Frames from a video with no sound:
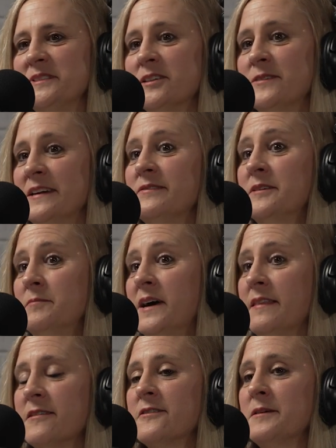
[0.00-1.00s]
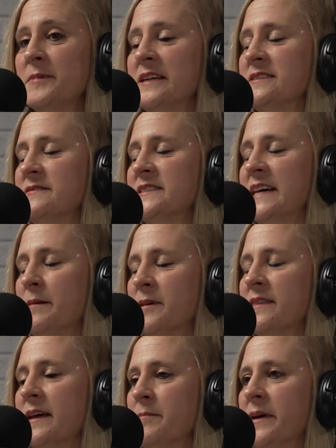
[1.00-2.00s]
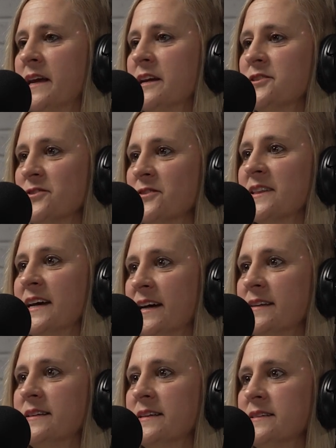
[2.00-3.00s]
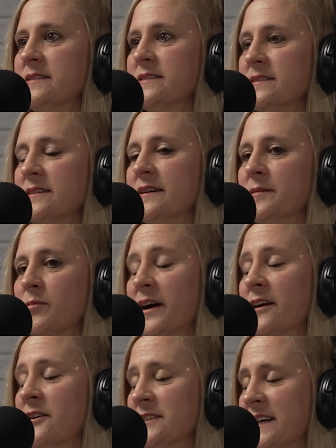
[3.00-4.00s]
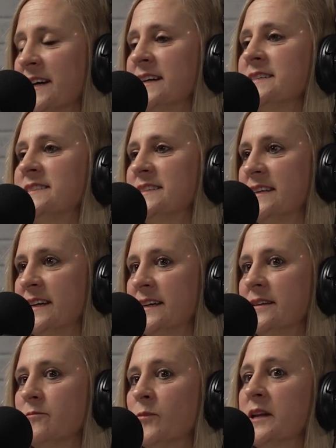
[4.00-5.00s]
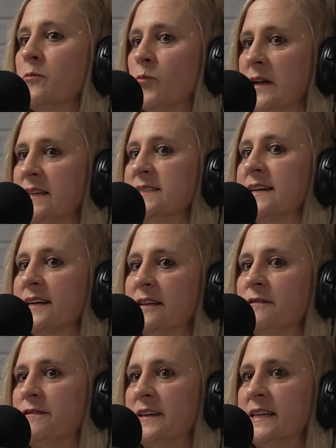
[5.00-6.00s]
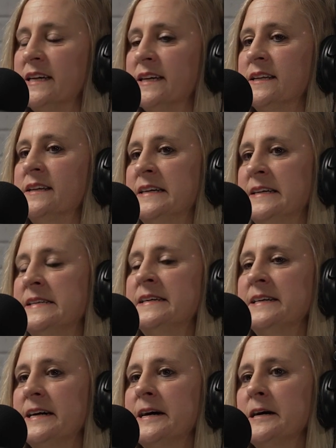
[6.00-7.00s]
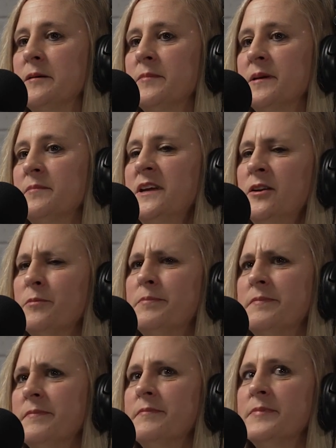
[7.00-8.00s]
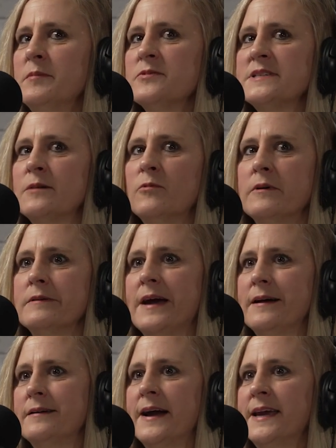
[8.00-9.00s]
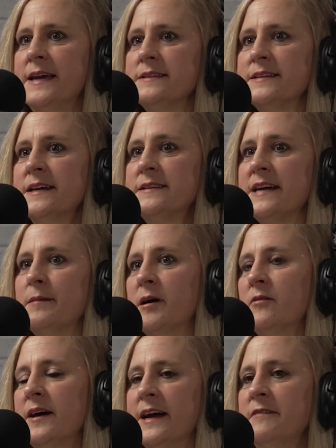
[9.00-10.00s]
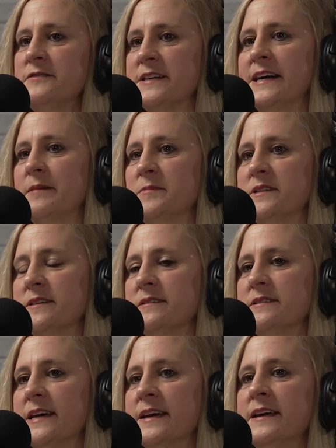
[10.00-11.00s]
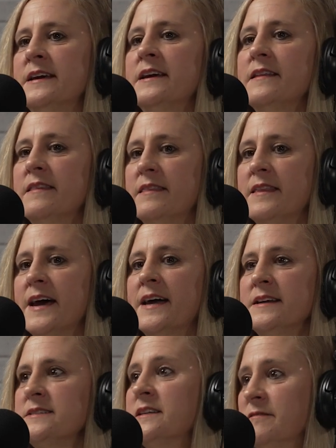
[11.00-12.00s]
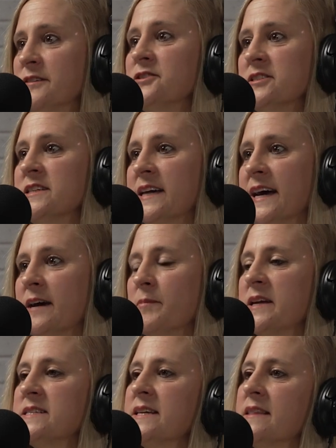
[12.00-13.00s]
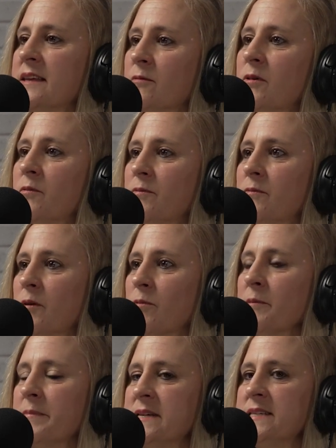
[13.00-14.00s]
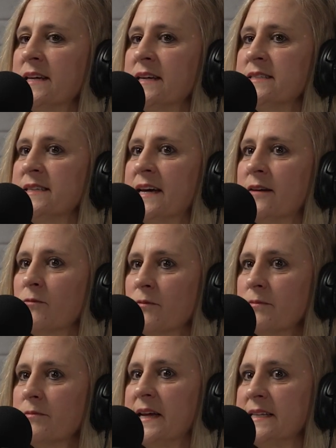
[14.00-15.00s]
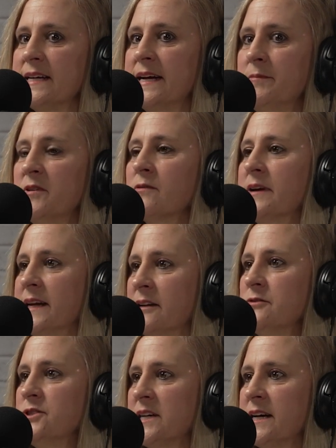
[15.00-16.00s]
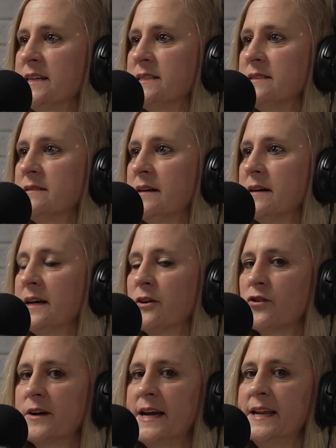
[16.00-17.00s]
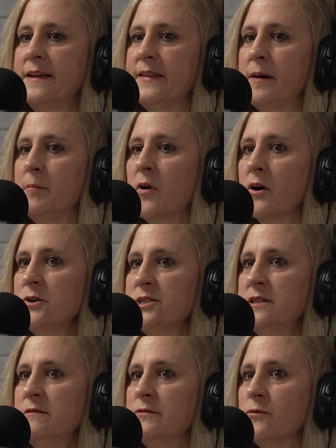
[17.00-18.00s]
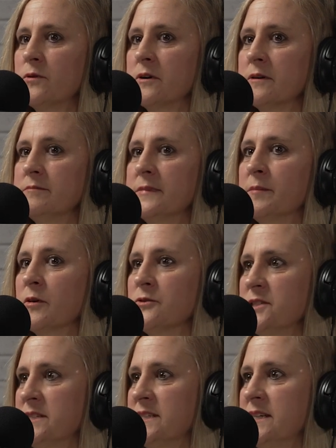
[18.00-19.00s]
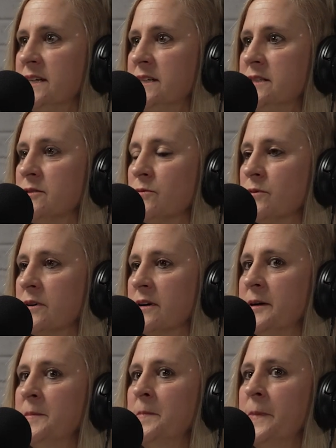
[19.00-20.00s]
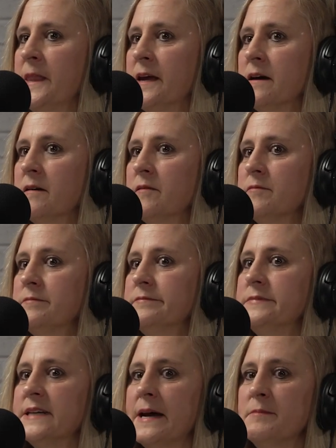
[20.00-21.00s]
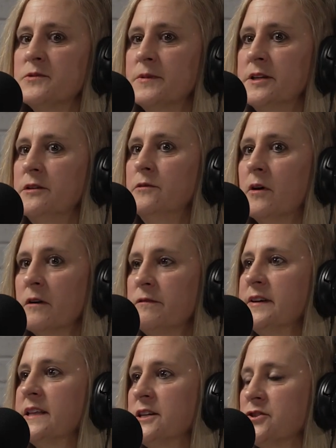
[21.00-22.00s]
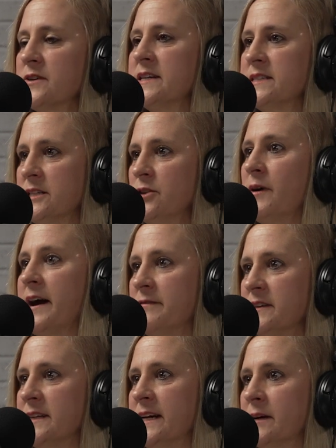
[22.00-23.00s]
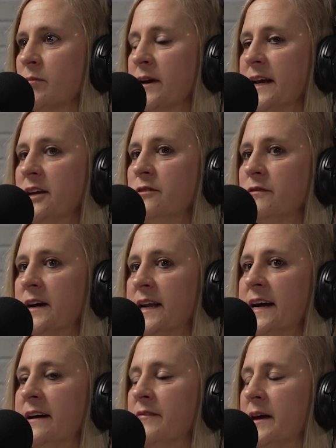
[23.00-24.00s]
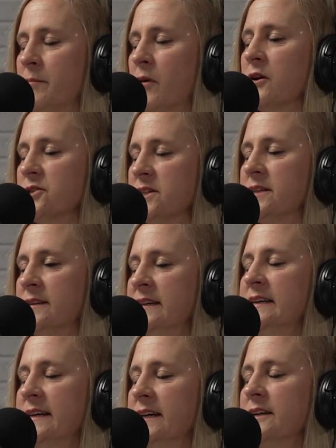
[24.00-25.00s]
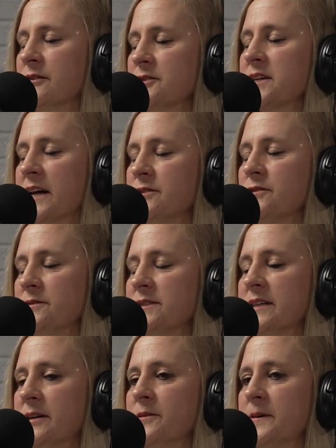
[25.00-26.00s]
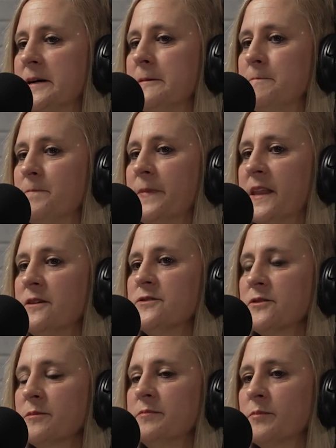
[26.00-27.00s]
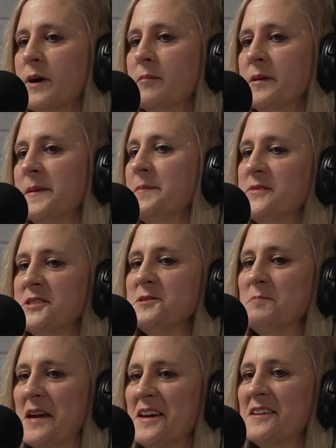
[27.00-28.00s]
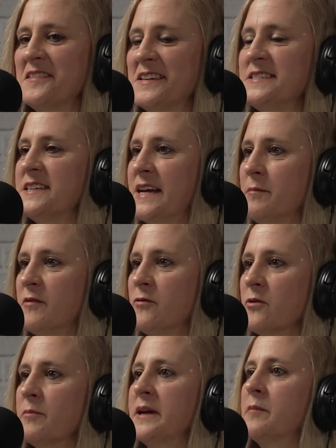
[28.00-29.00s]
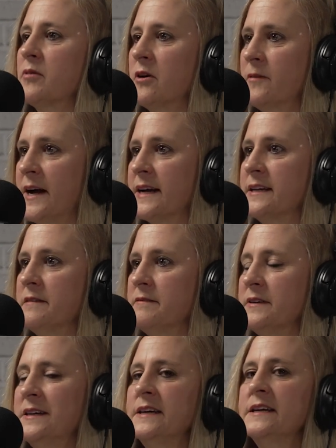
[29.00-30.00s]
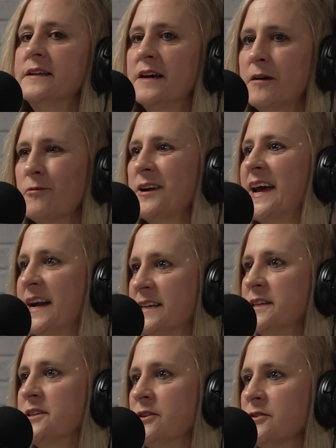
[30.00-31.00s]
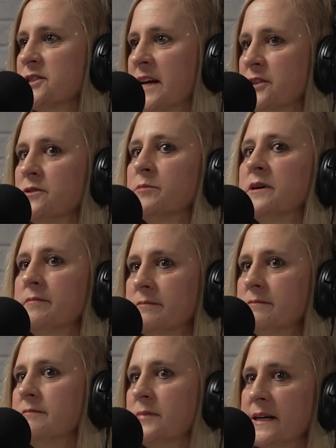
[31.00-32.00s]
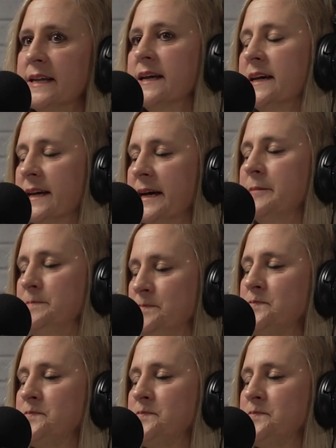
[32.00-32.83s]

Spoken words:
So even my 30 minutes of Sabbath, I'm making sure that is prioritized, and when is that going to fit in? And people say, well, I can't take time. I don't have time to take. That is an efficiency hack, because I think what we're missing is that time to re-energize and creating that margin for emergencies or times when you are feeling stressed and you have to take a break. You've got to have that margin in your schedule. So those are probably just making a list the night before, being proactive, not reacting to your schedule, but planning ahead.